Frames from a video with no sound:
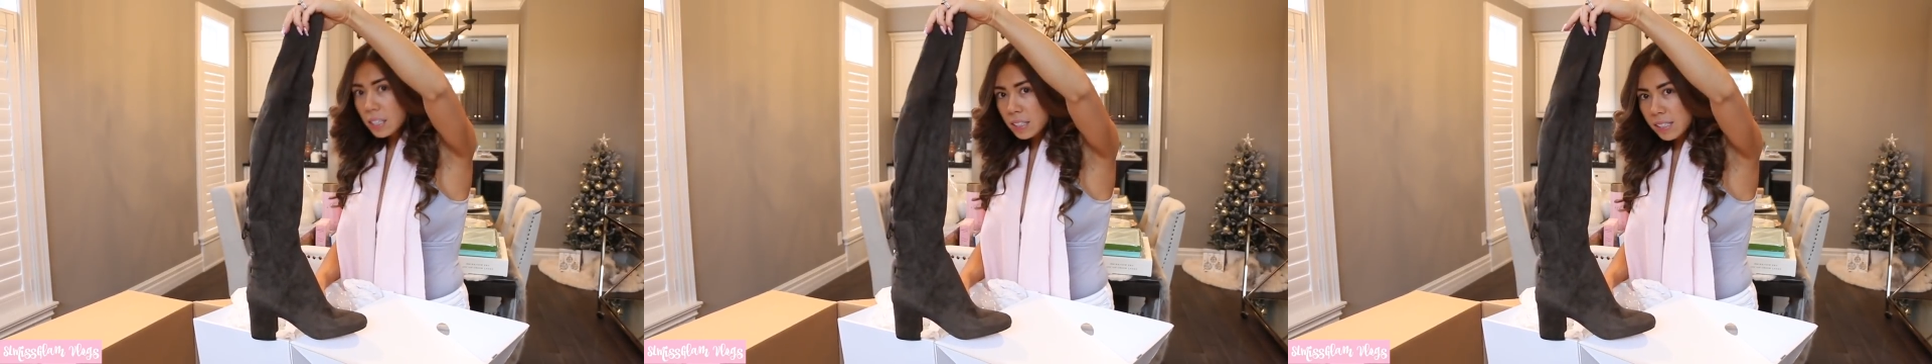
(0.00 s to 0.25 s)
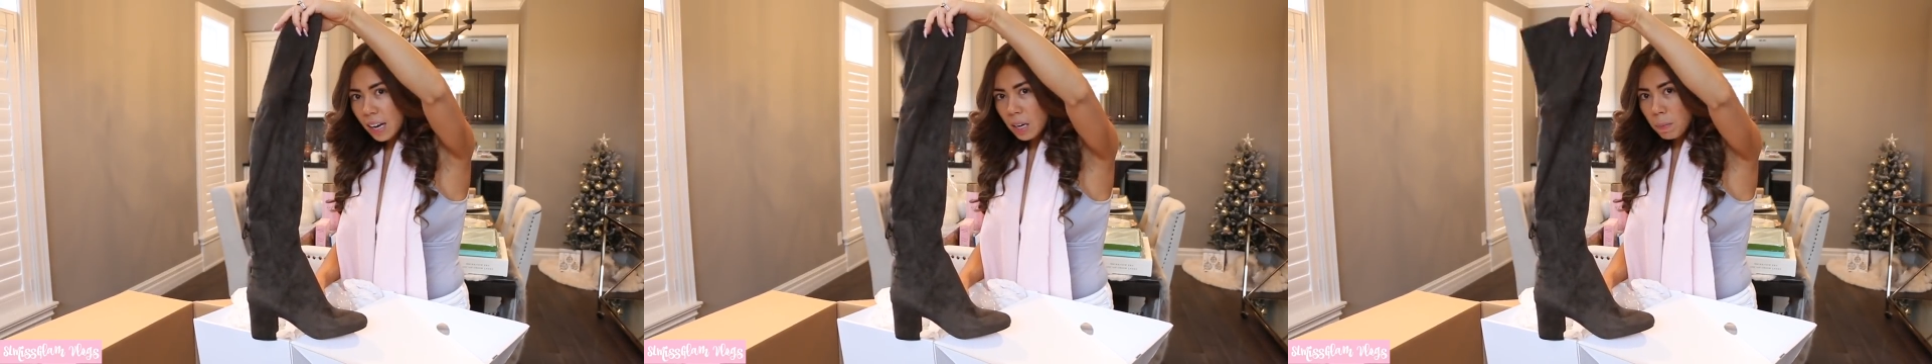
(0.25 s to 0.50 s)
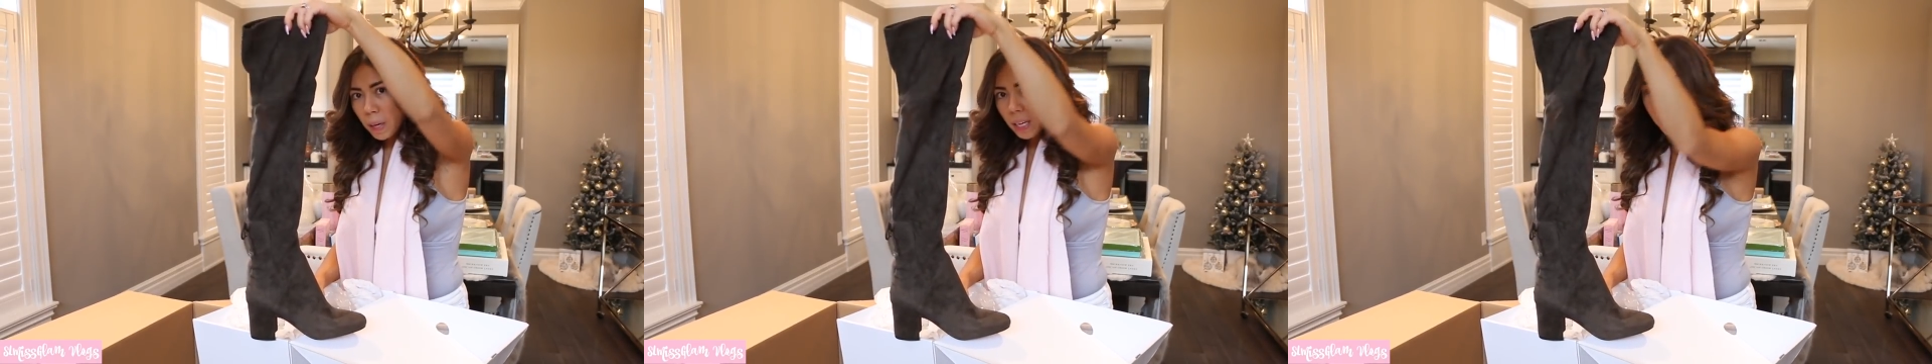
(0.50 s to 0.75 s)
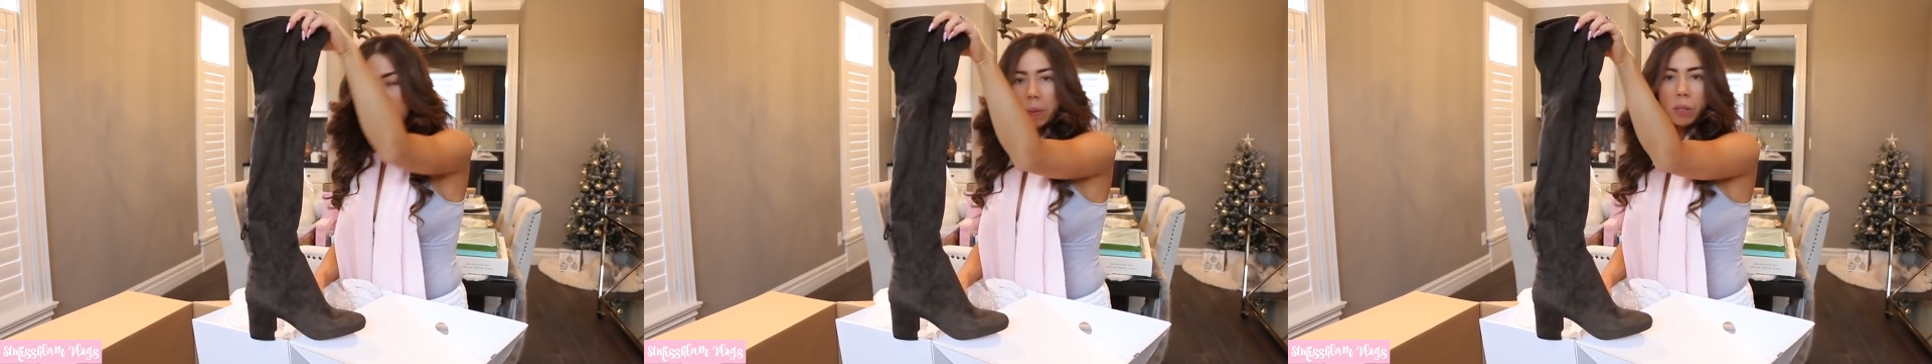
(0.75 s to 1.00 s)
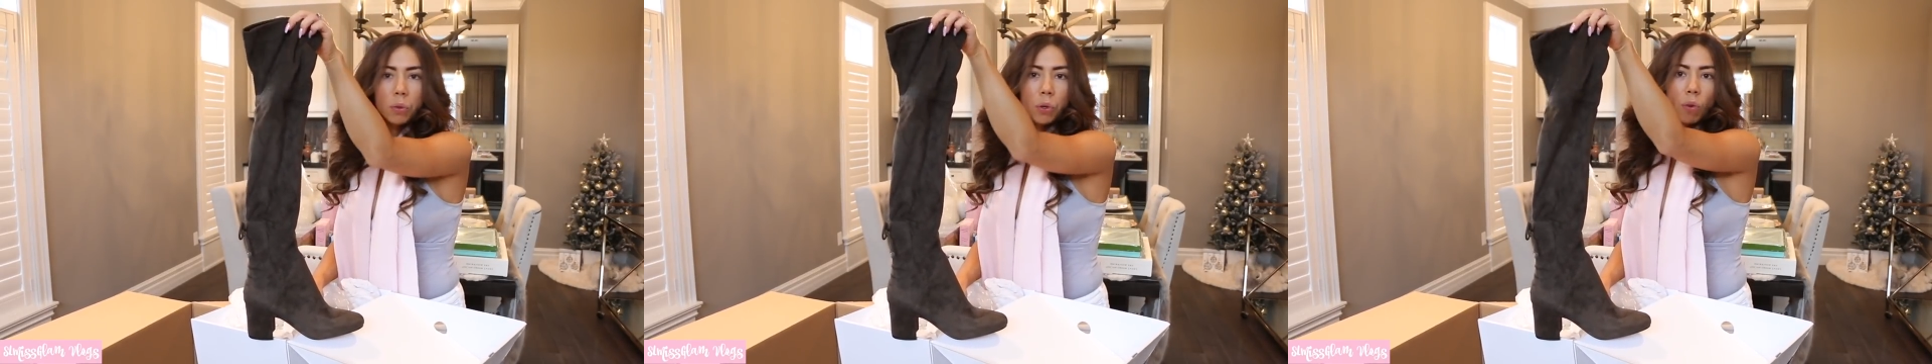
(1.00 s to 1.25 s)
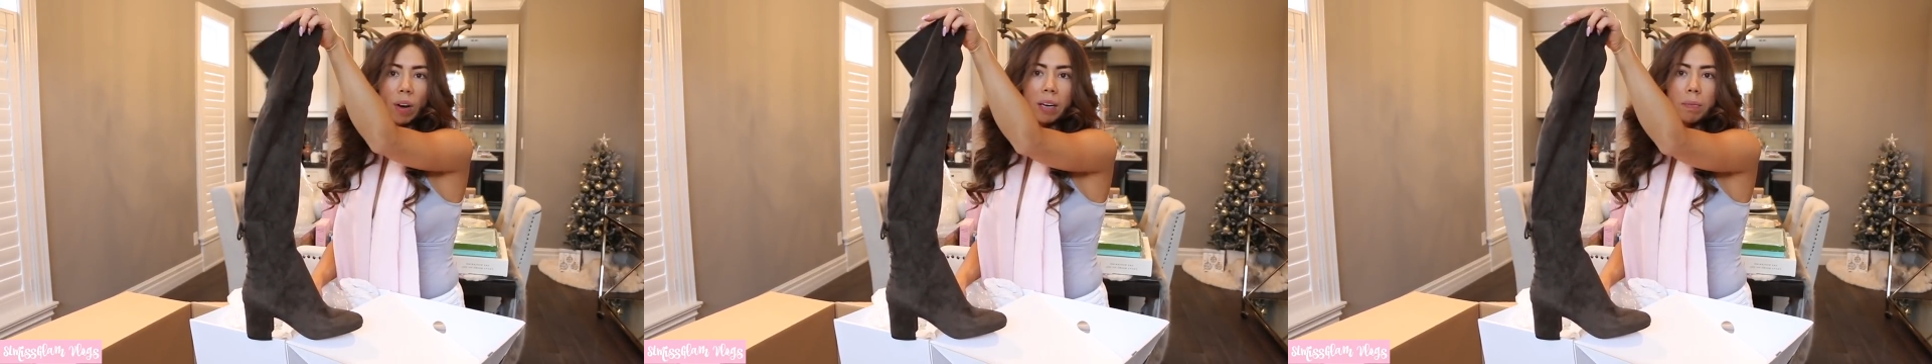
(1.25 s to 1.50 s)
It's kind of picking up a little
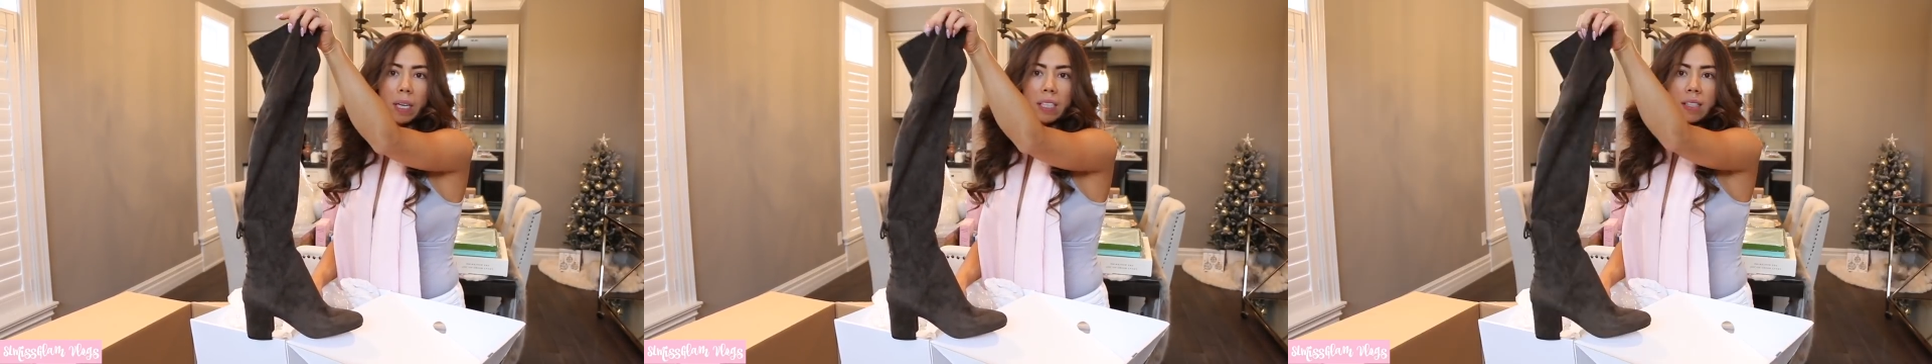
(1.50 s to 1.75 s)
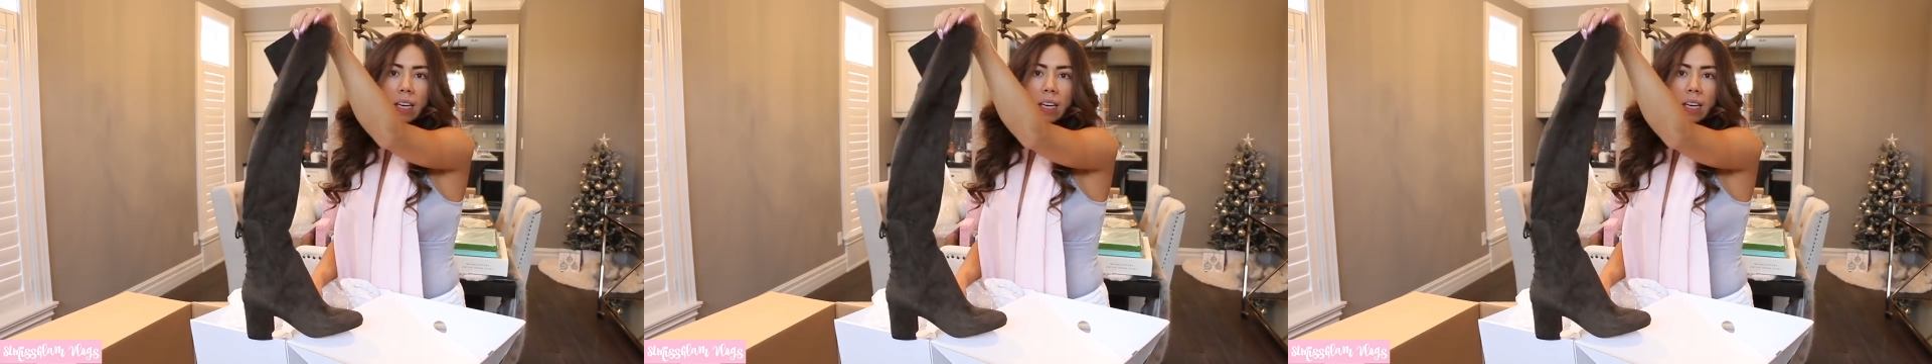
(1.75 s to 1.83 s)
gray, but it's